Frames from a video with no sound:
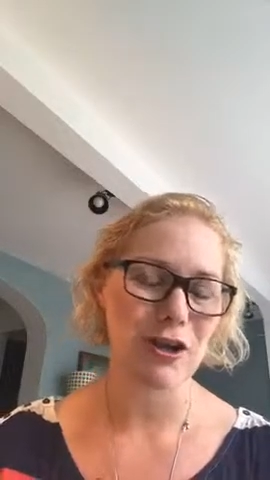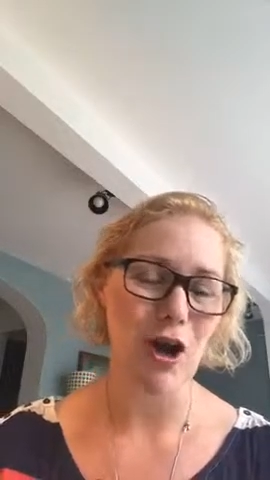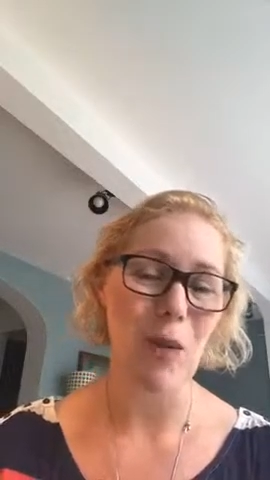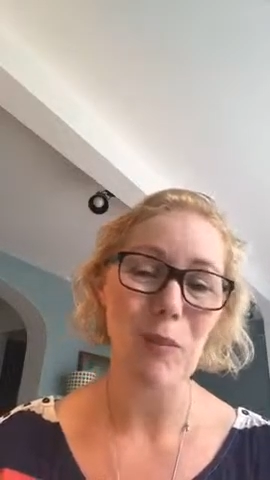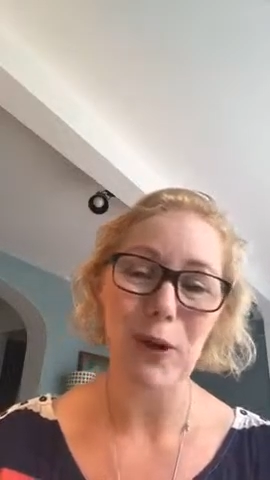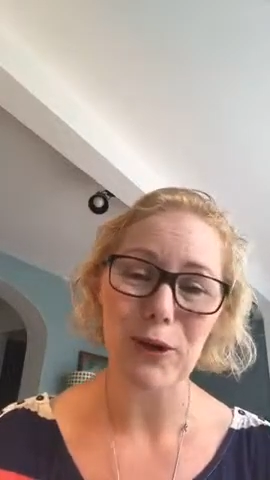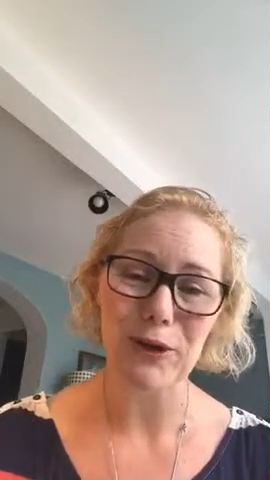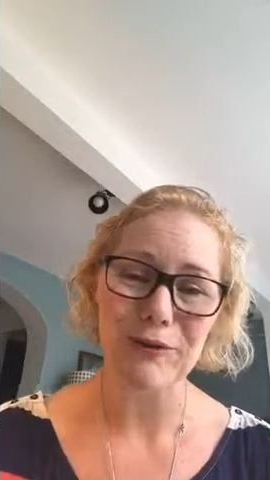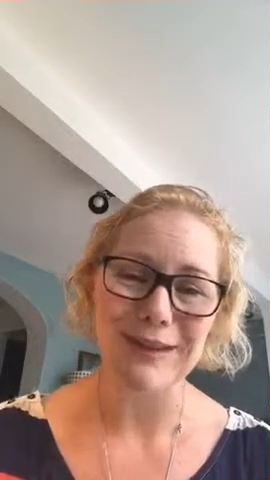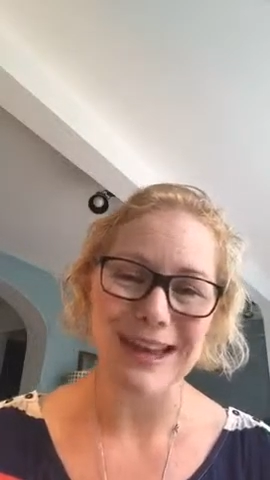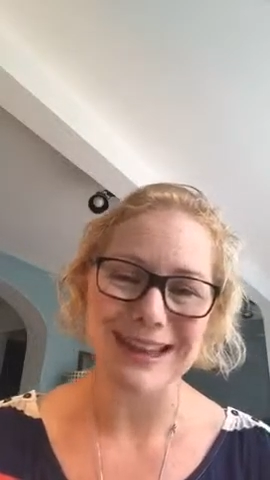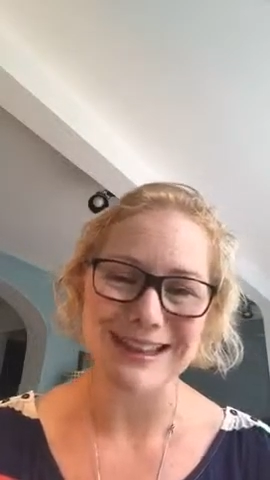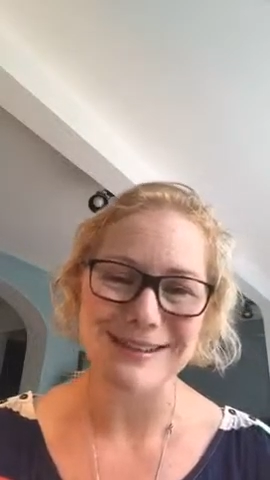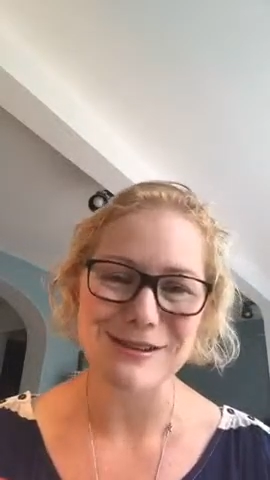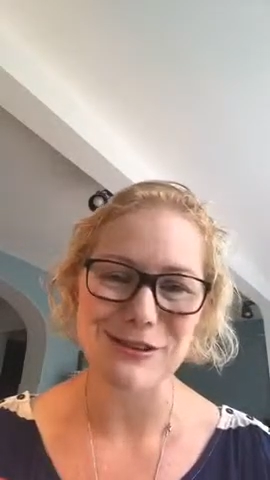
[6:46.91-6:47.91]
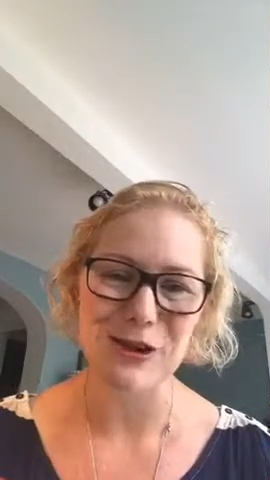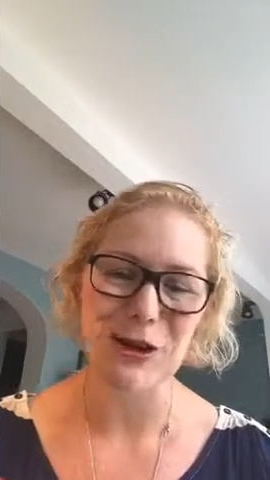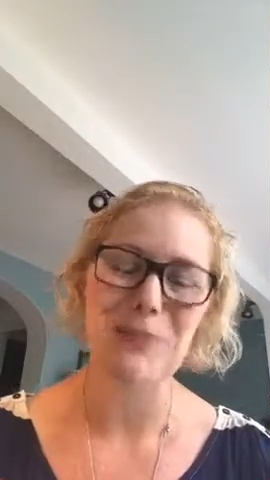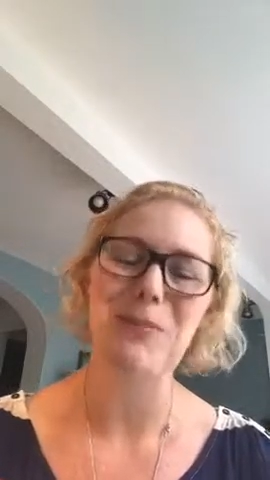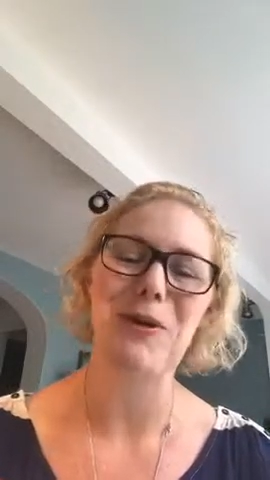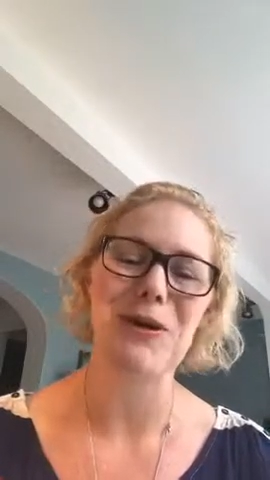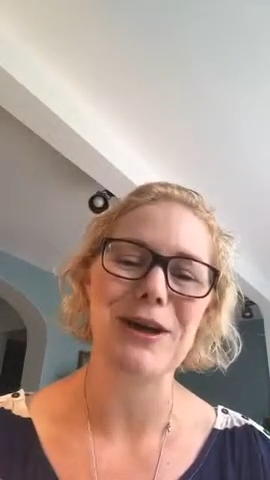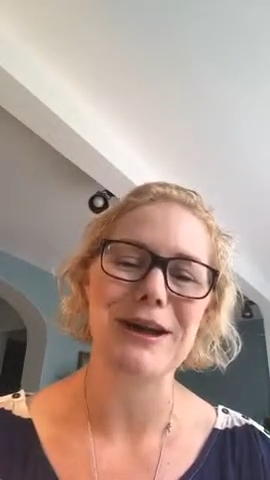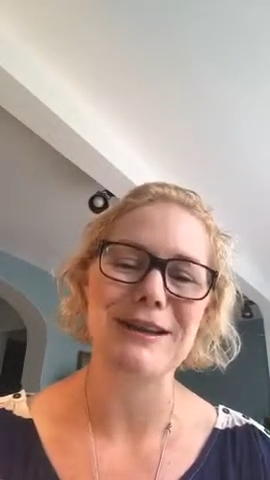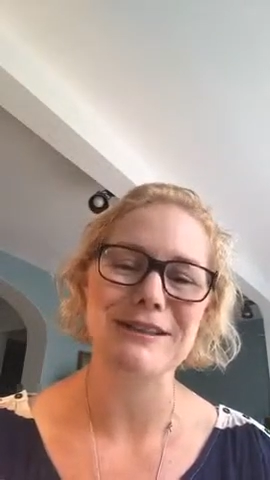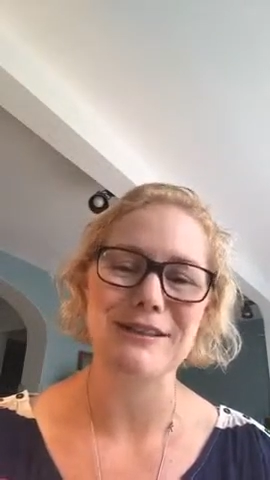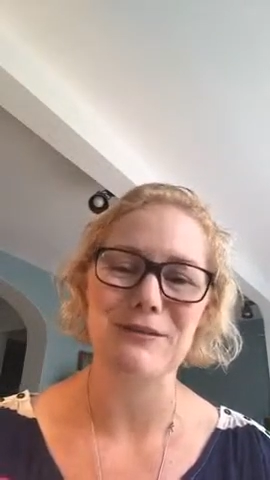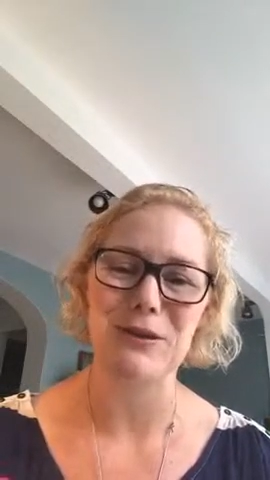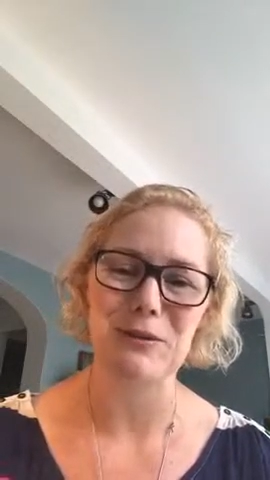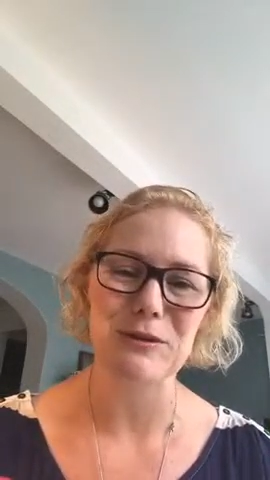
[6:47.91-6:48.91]
hop on over and listen to her podcast
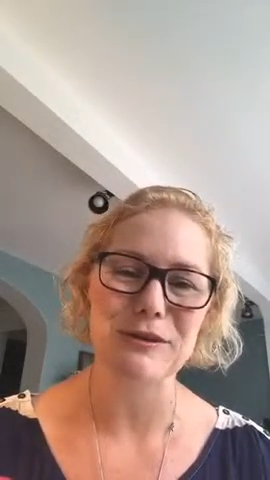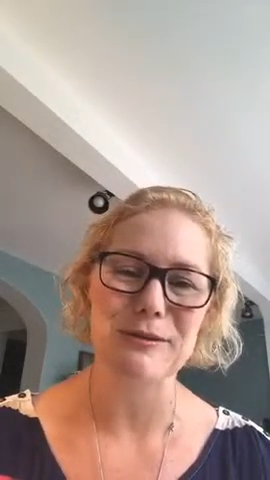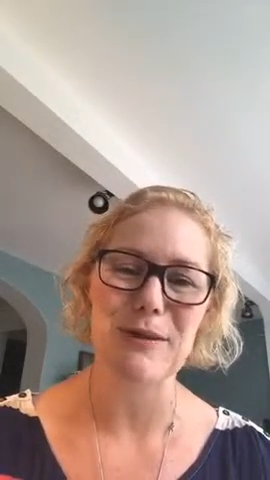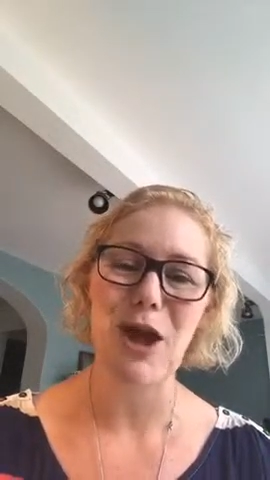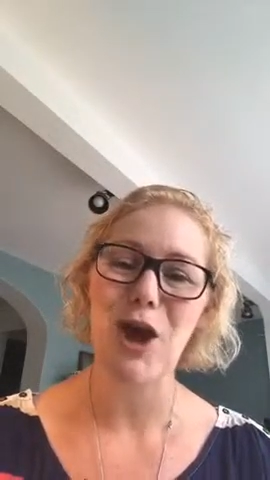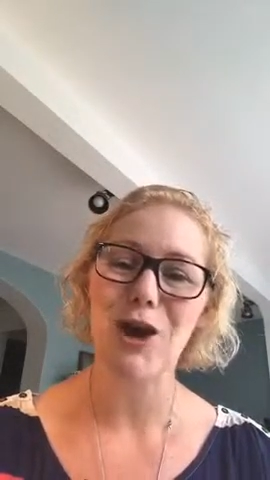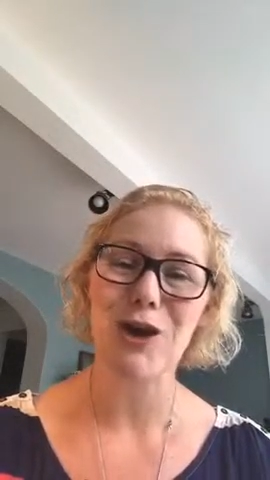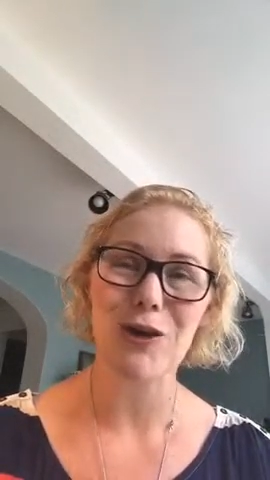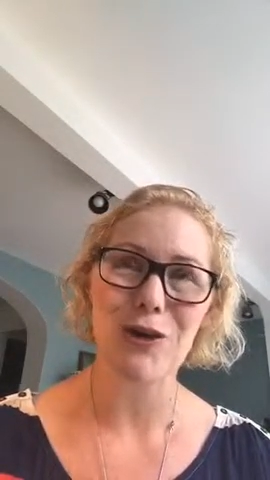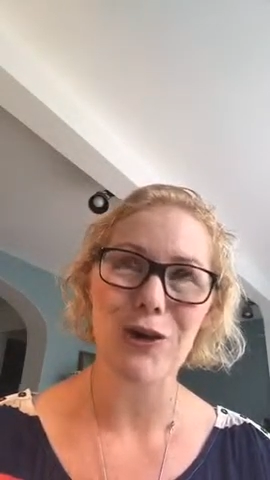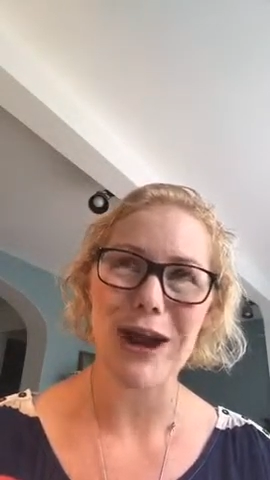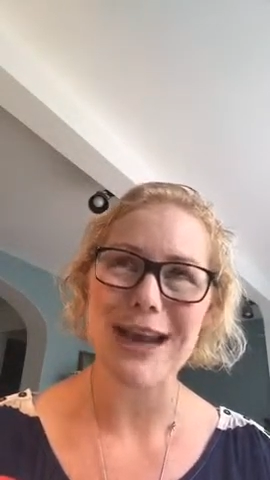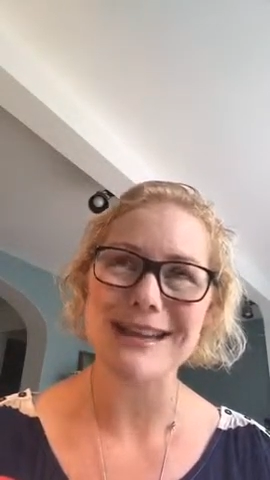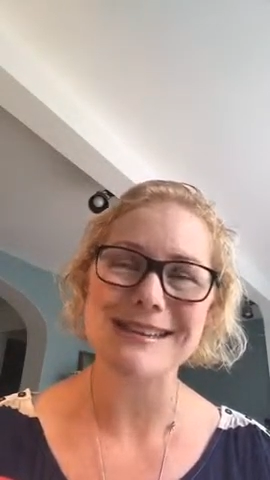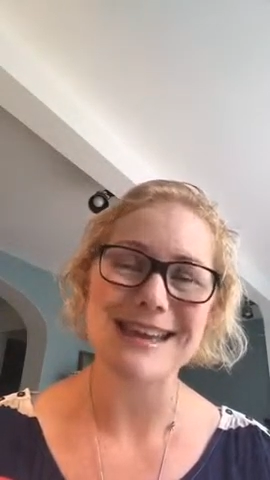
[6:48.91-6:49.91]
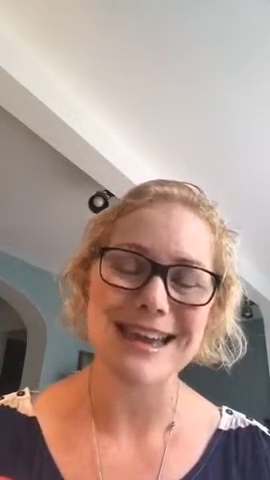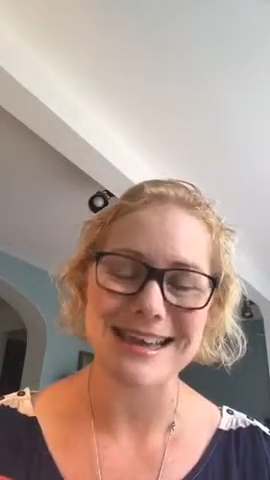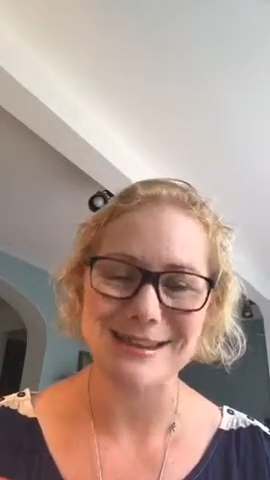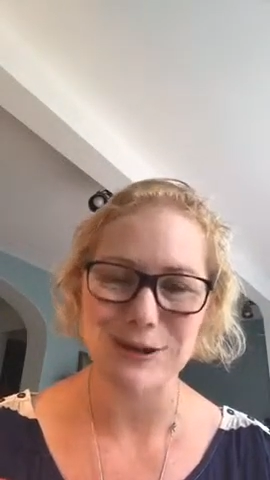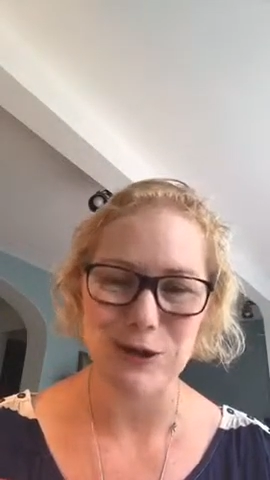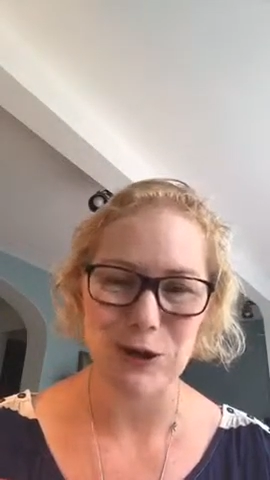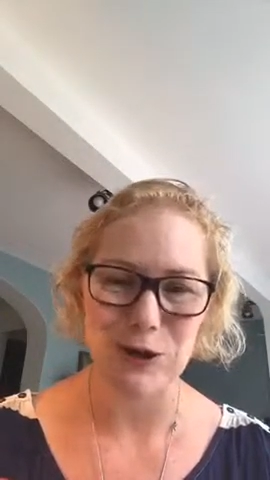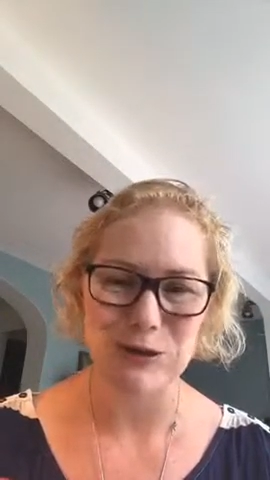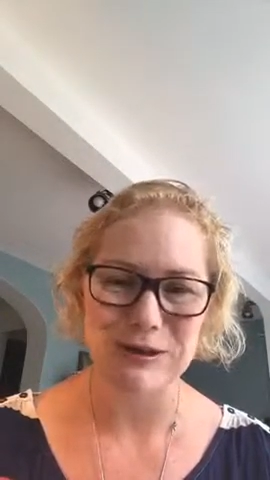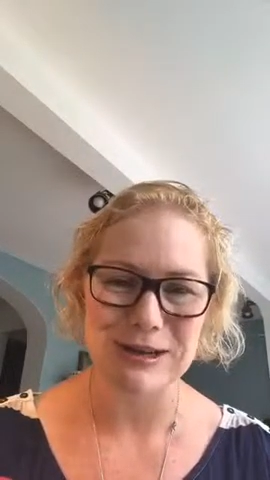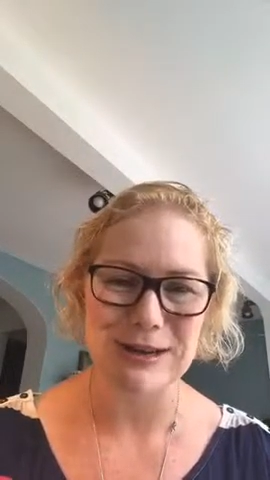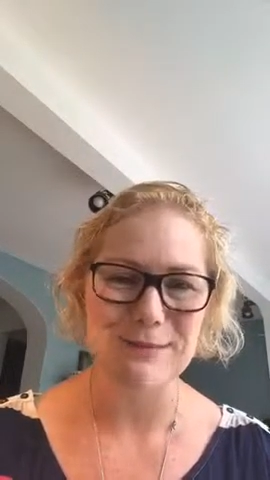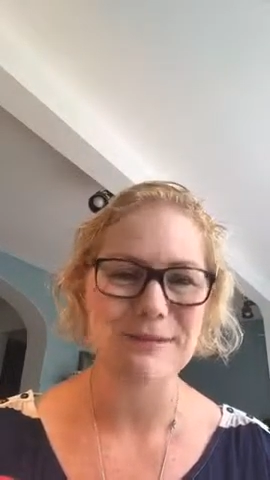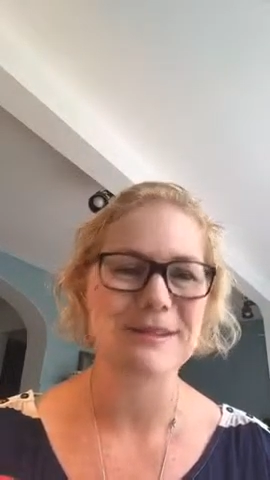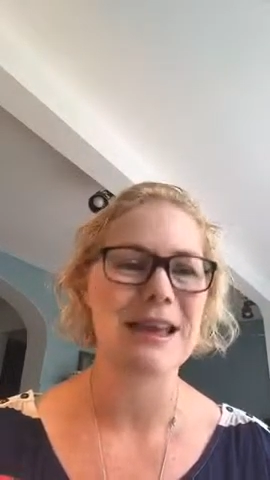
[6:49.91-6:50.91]
if you want some great SEO
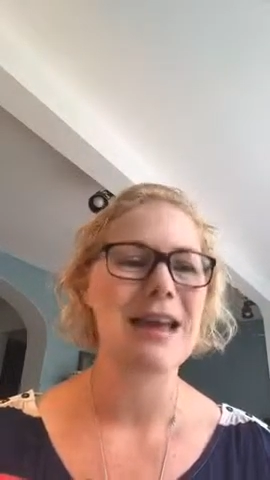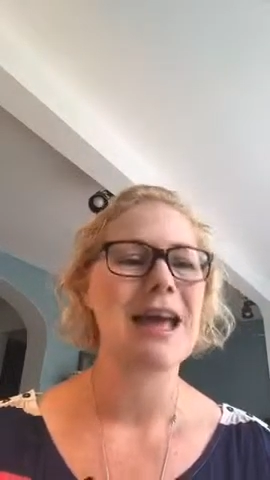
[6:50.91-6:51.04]
tips.